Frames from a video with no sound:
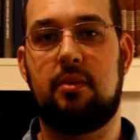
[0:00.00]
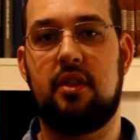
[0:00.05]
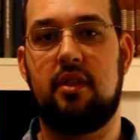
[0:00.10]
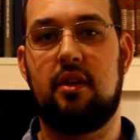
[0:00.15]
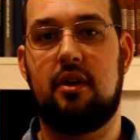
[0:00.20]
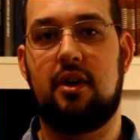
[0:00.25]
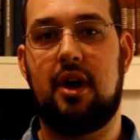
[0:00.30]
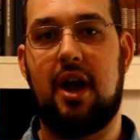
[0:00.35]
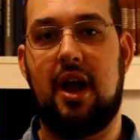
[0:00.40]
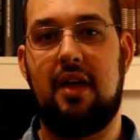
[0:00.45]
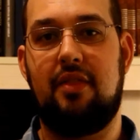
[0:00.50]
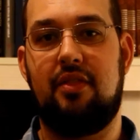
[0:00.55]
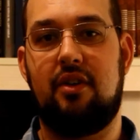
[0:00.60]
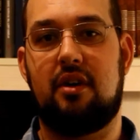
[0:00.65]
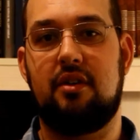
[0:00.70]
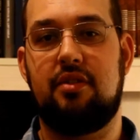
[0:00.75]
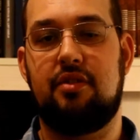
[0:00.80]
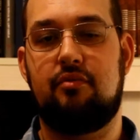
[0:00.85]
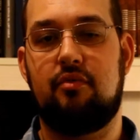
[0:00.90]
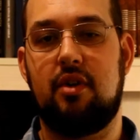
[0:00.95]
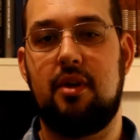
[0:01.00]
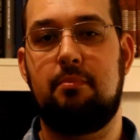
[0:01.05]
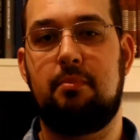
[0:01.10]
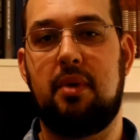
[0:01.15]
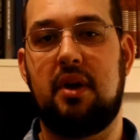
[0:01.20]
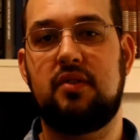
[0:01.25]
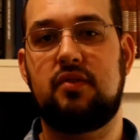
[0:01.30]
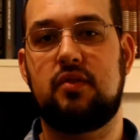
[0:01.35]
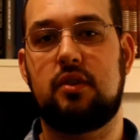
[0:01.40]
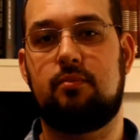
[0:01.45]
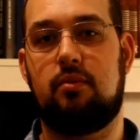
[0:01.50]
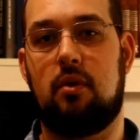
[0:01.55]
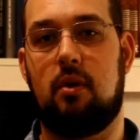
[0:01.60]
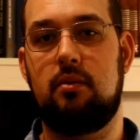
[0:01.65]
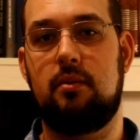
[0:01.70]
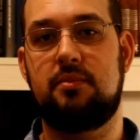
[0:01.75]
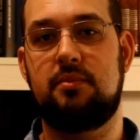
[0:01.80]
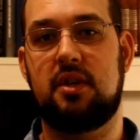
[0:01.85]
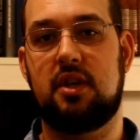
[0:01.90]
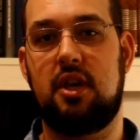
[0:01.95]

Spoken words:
but there are three basic problems